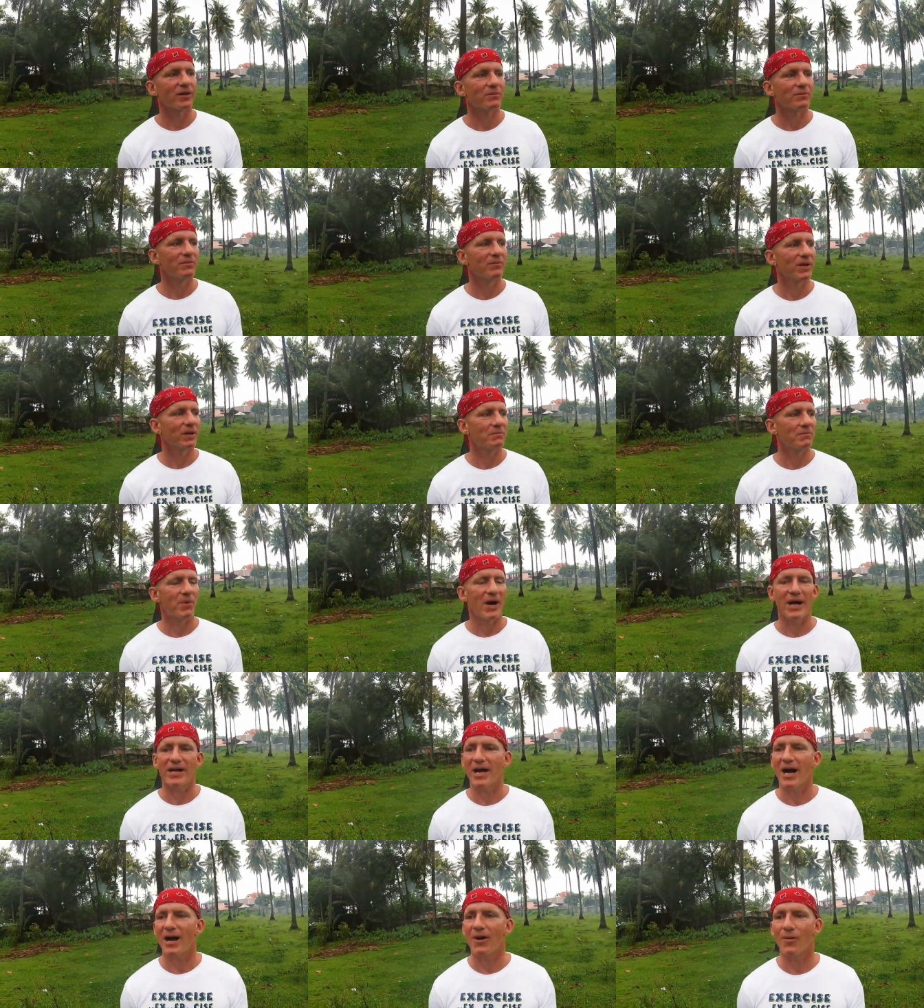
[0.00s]
the, in
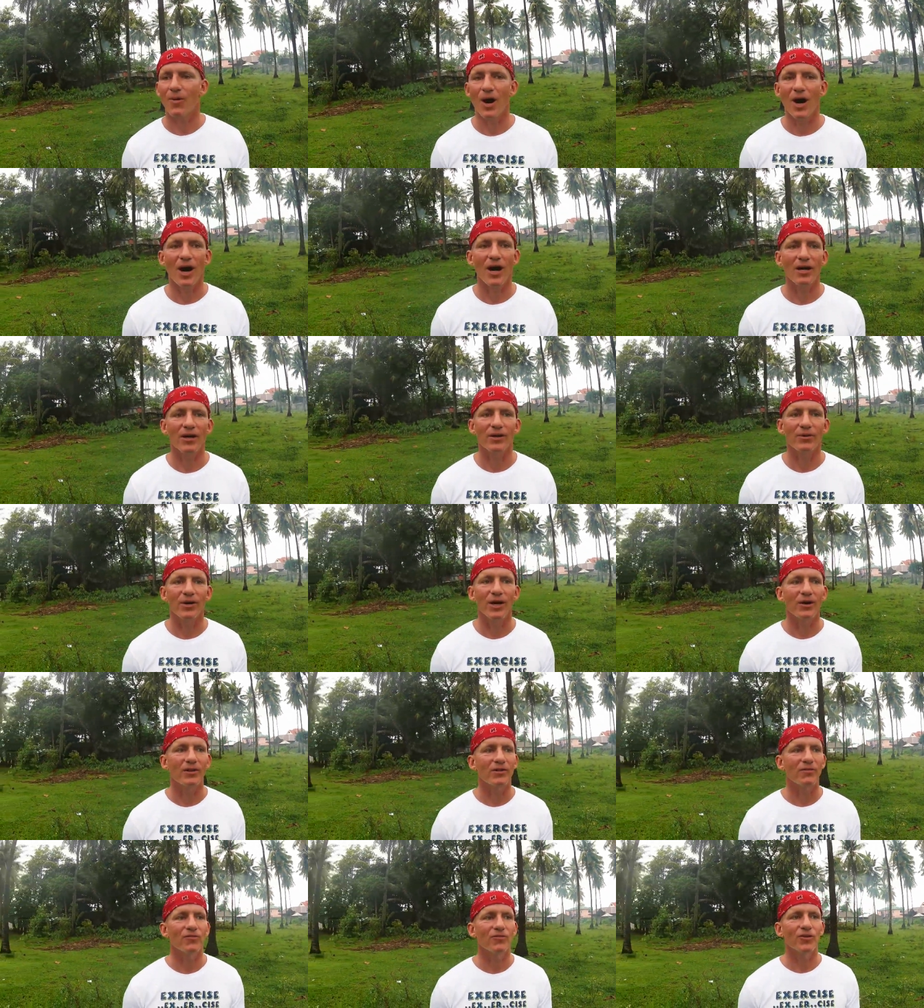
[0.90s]
Bayawan or
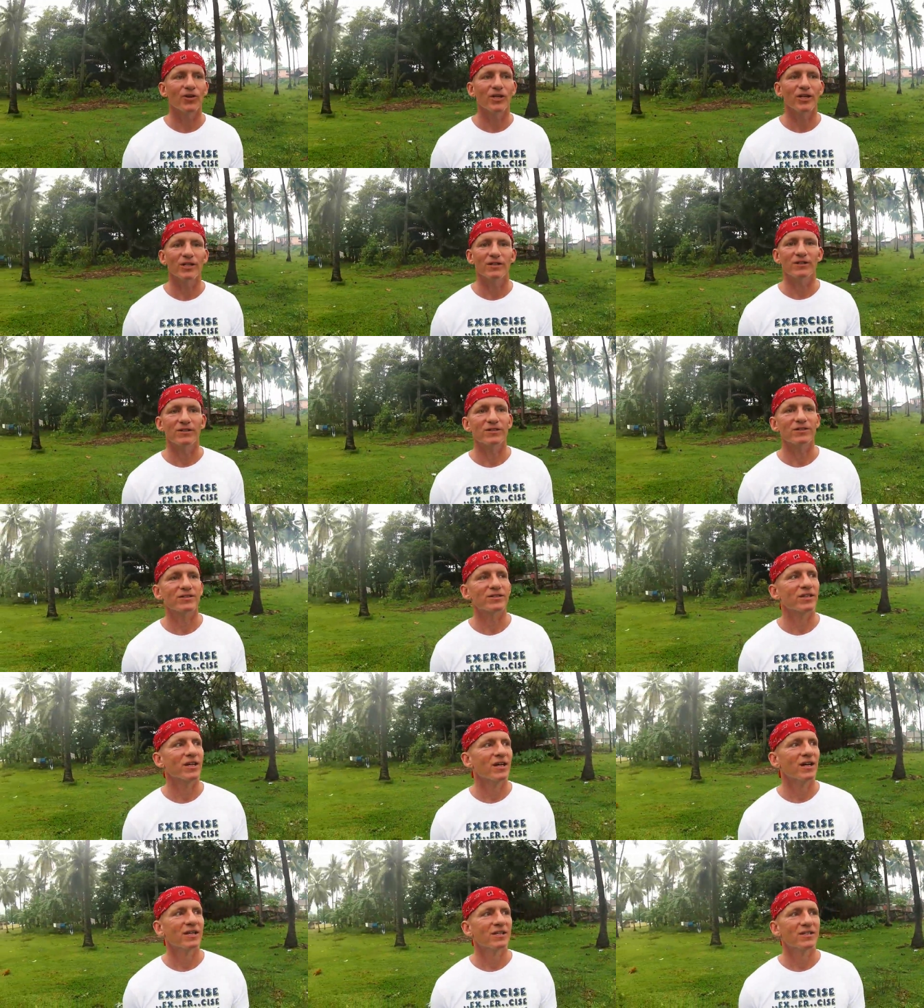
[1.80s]
out in the foothills
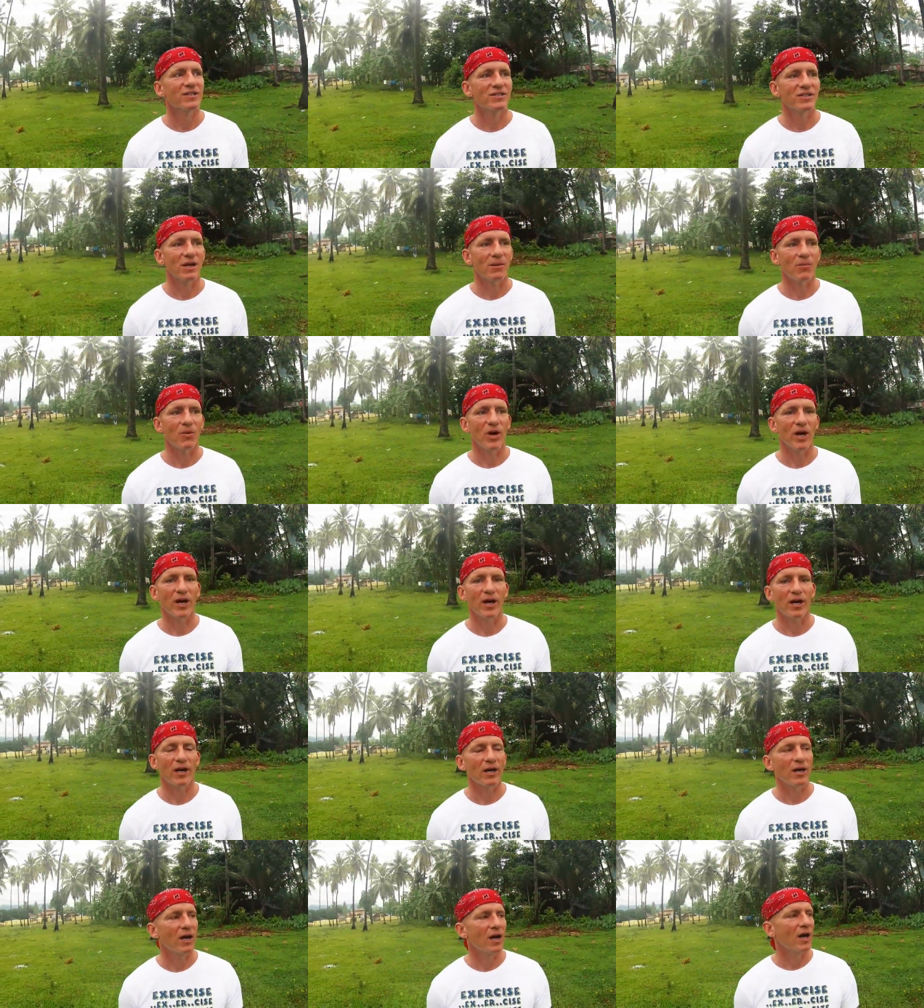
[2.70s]

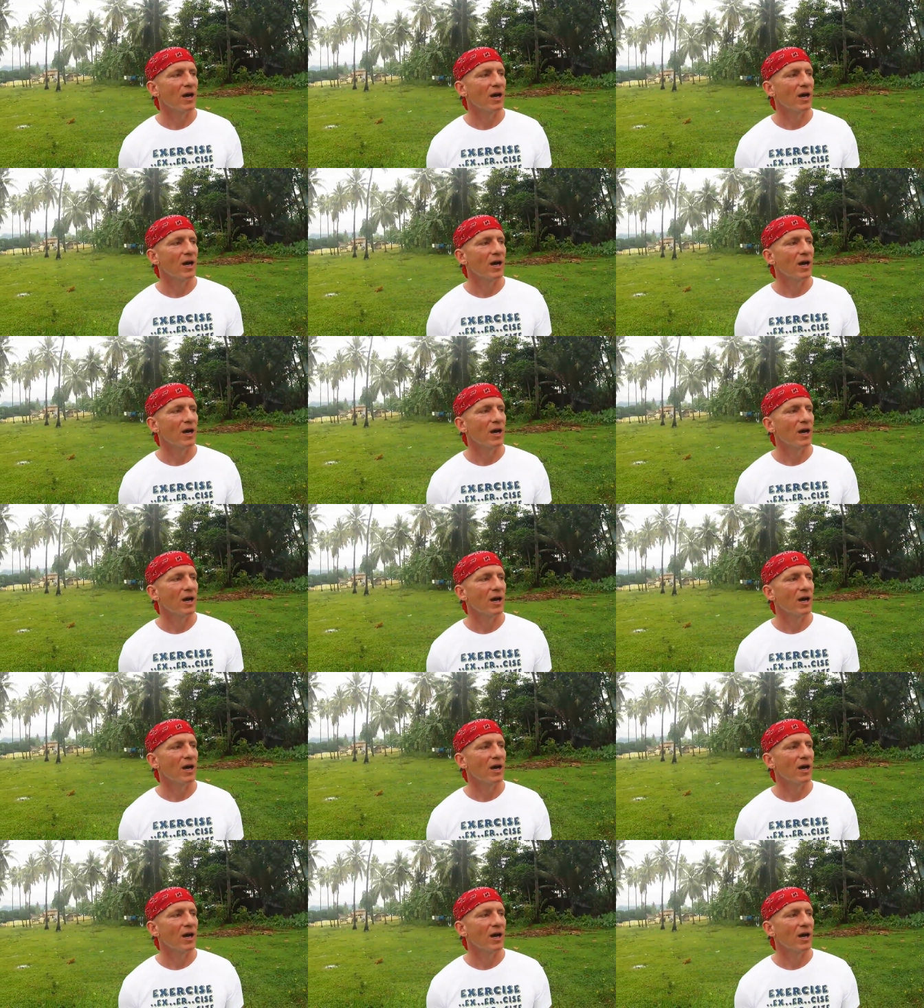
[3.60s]
somewhere.